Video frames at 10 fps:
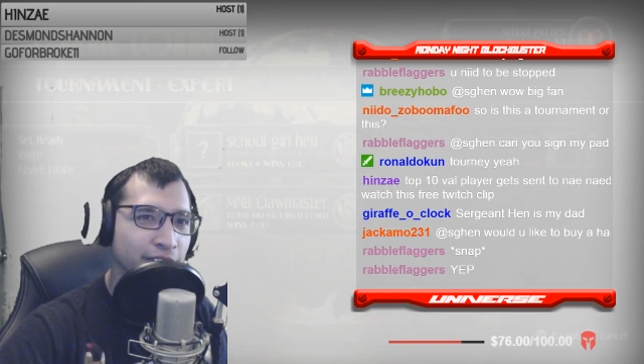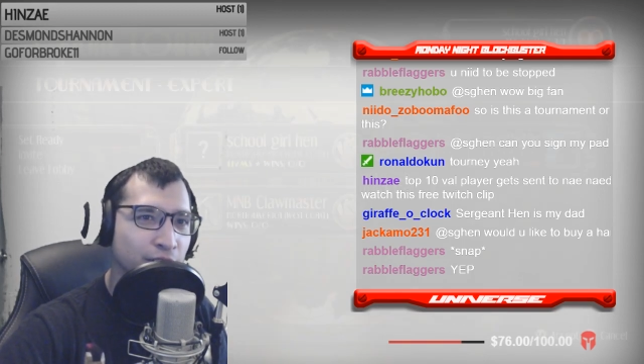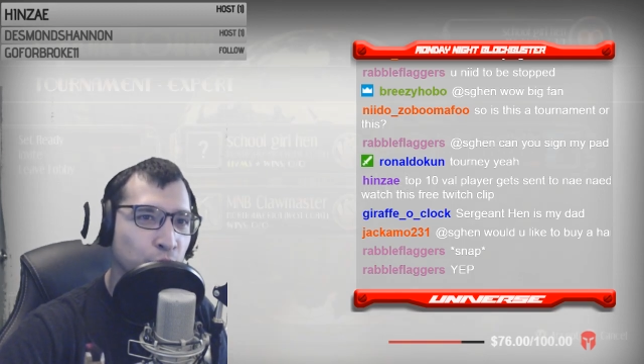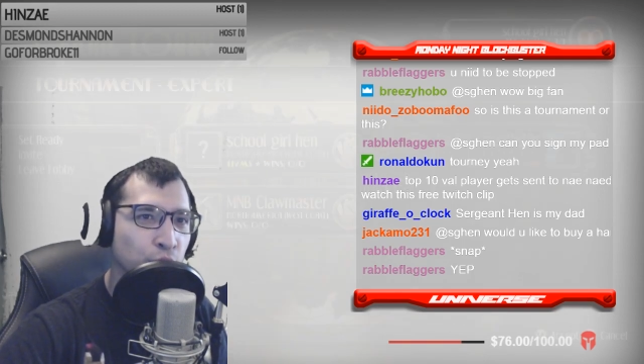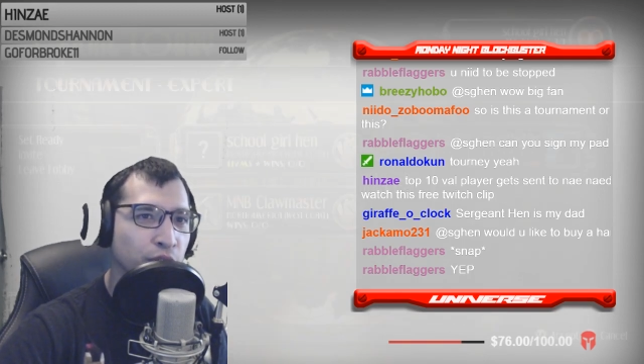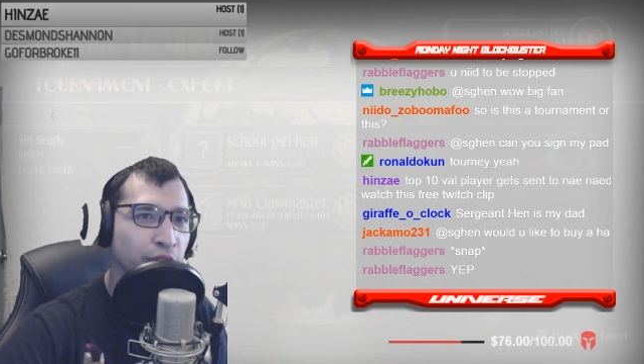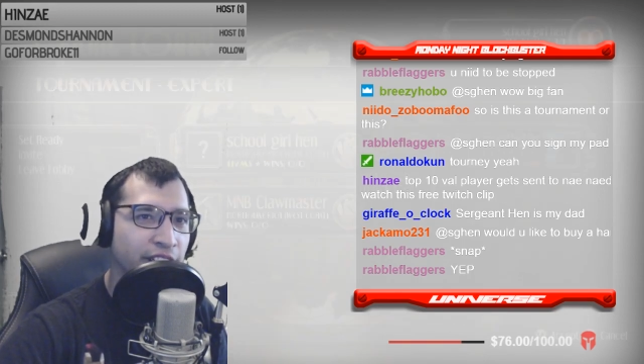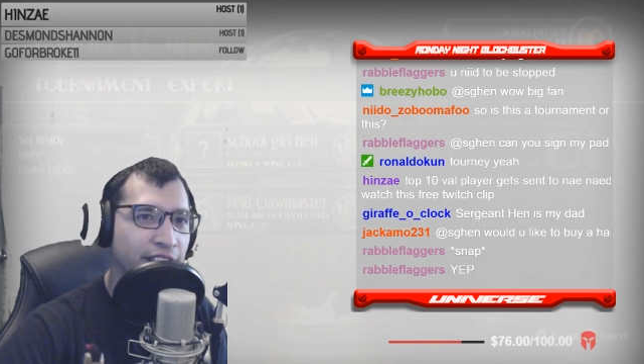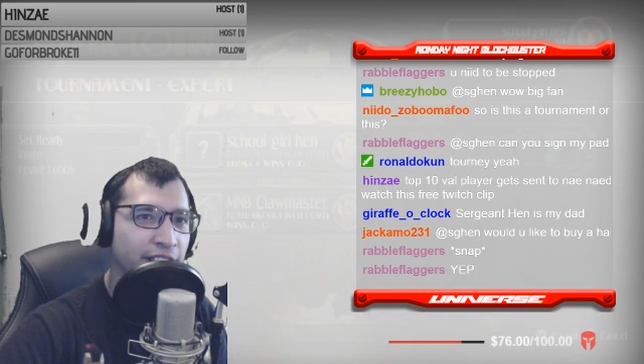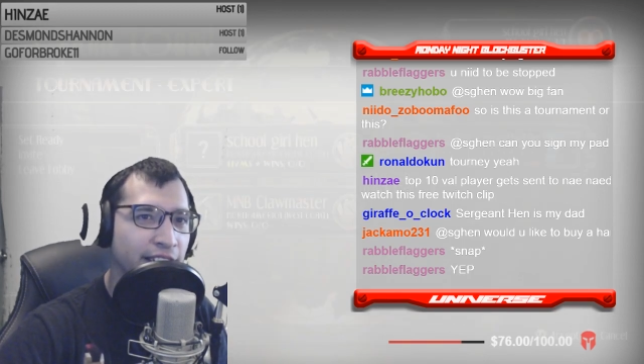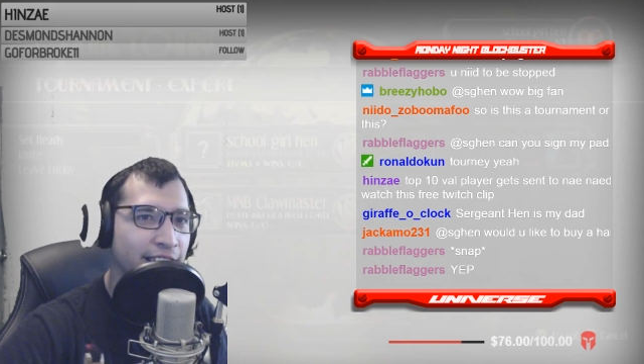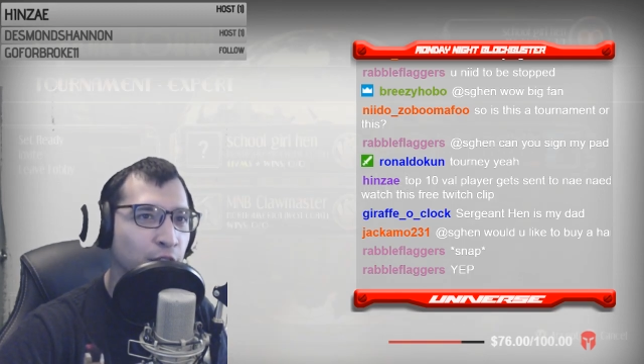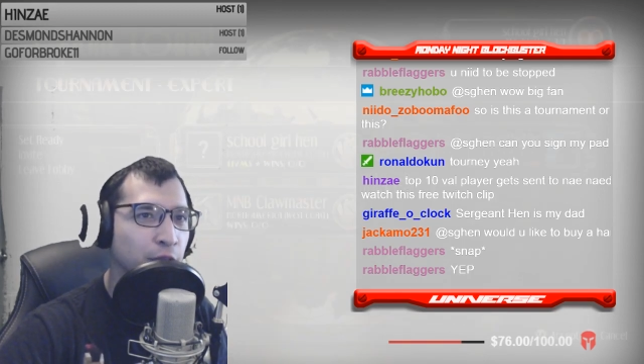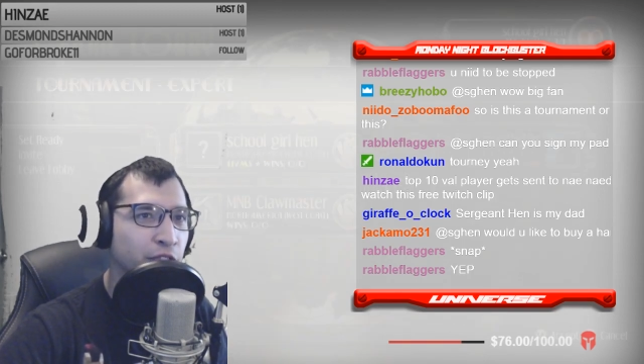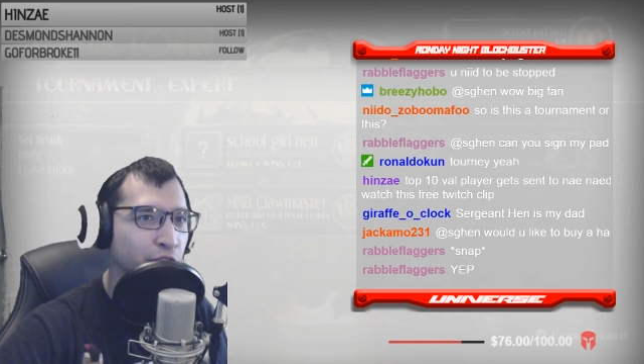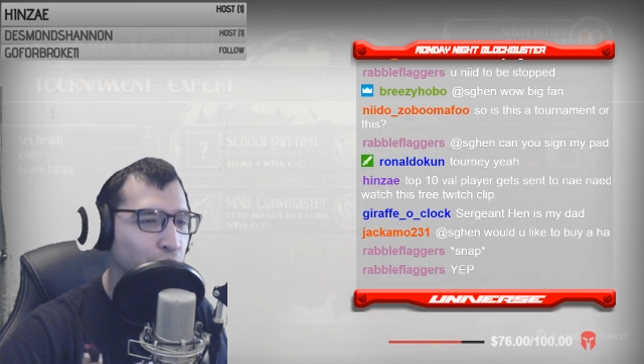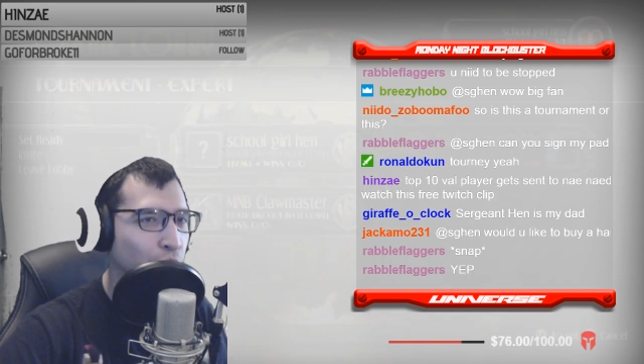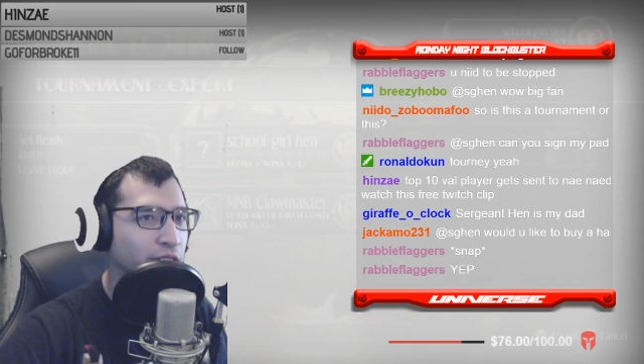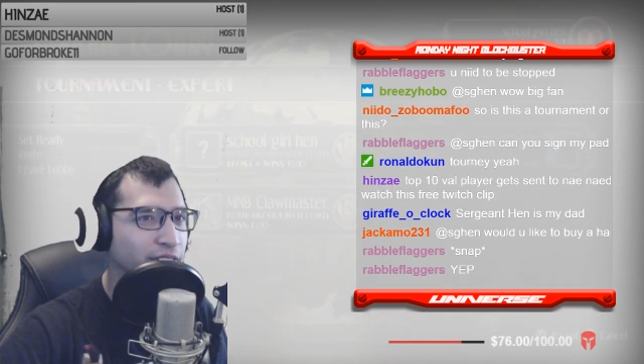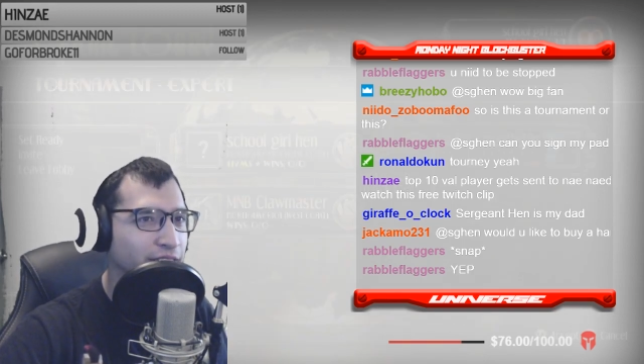Schoolgirl Hen Hen for
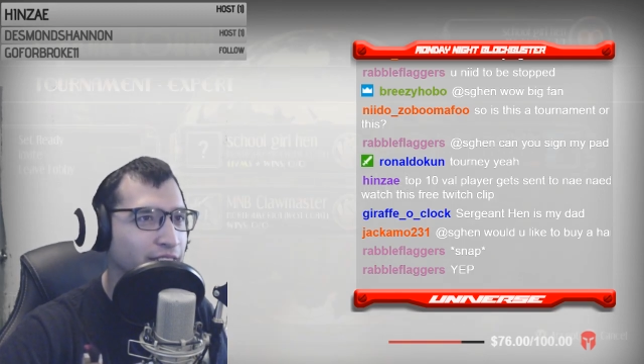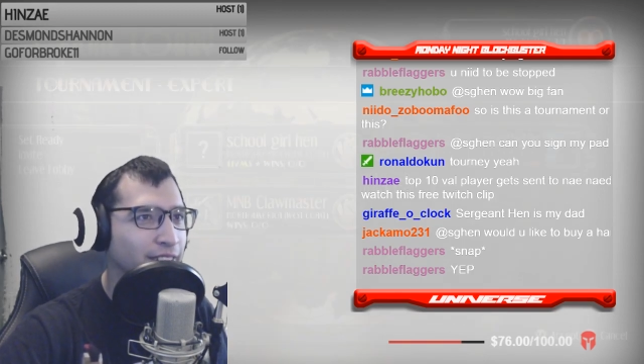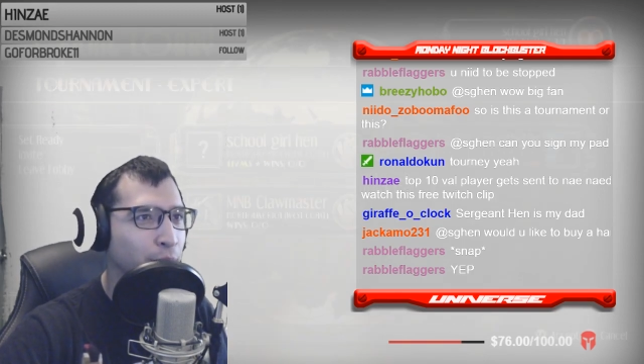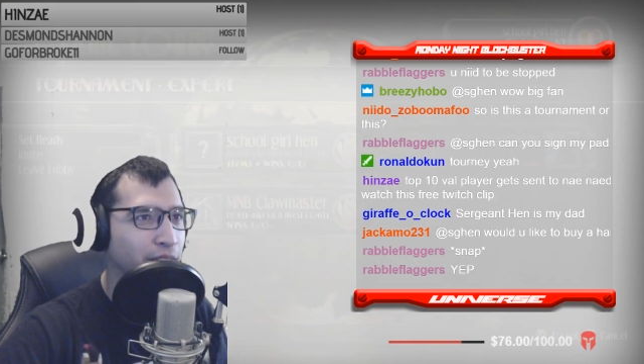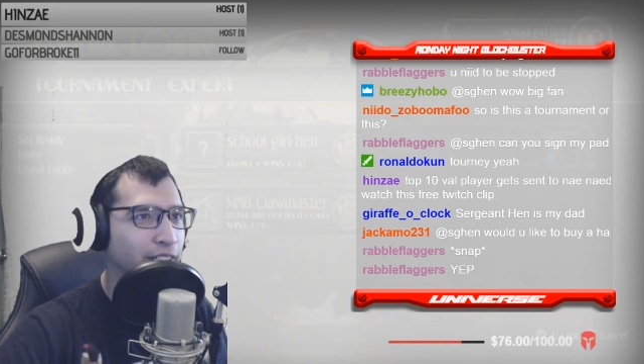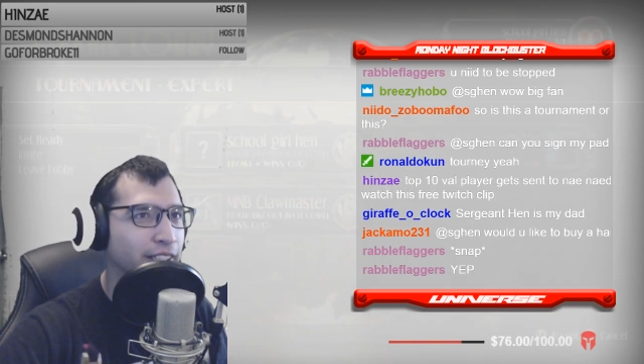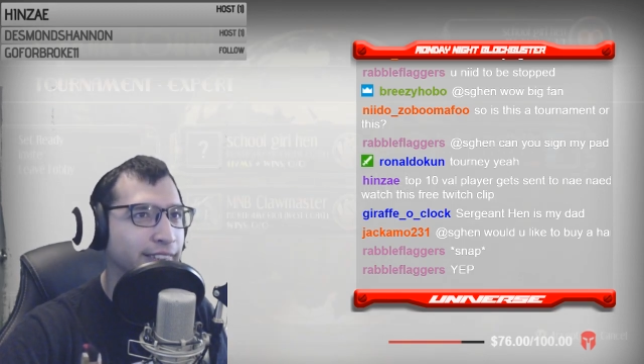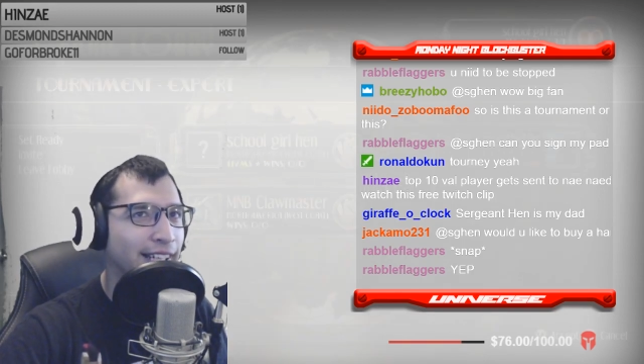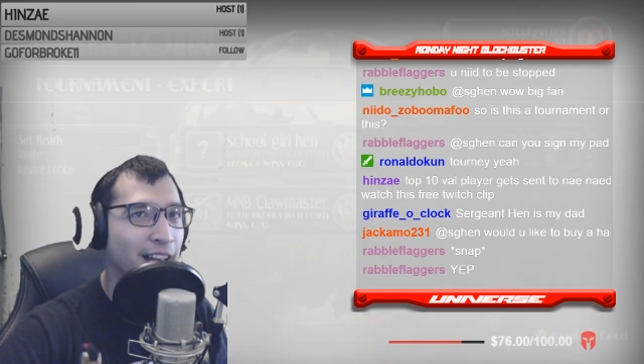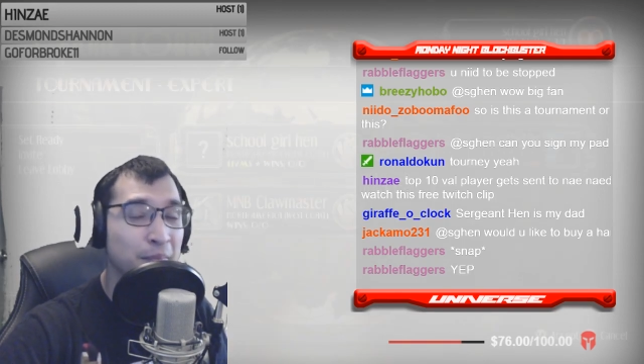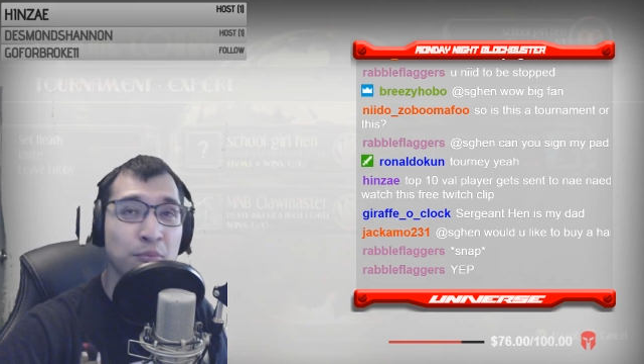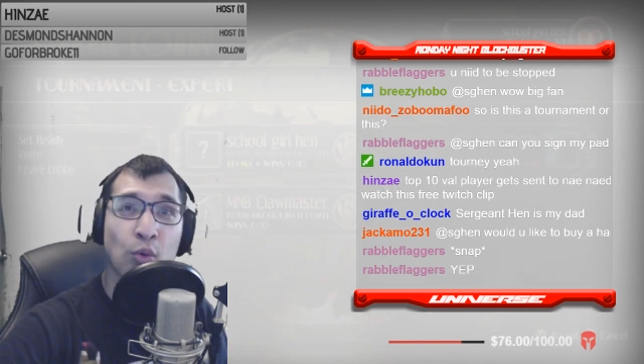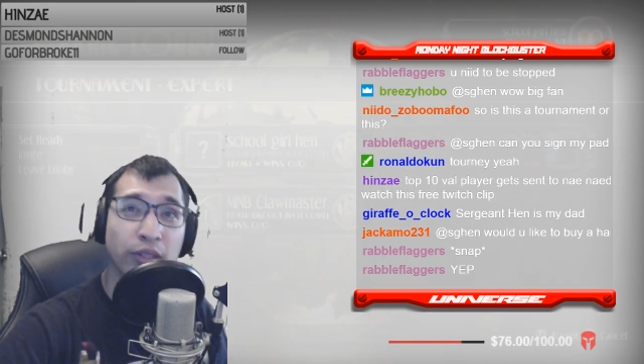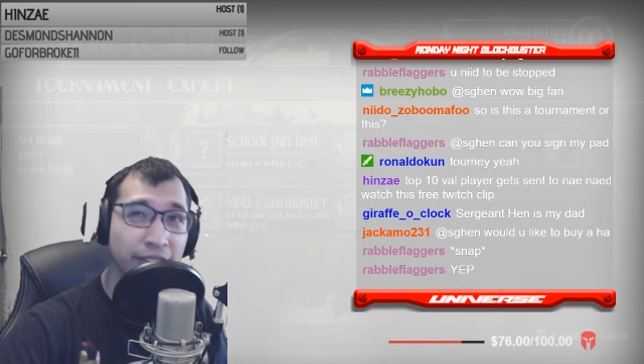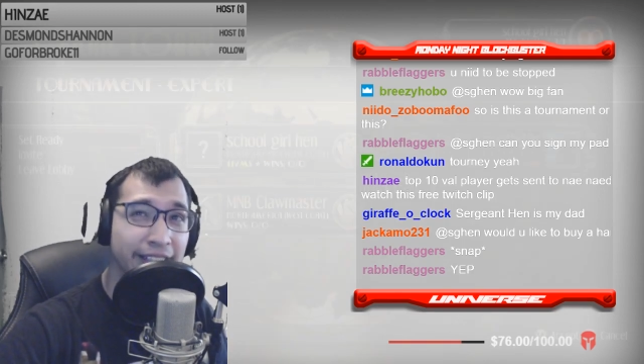short, because I'm more than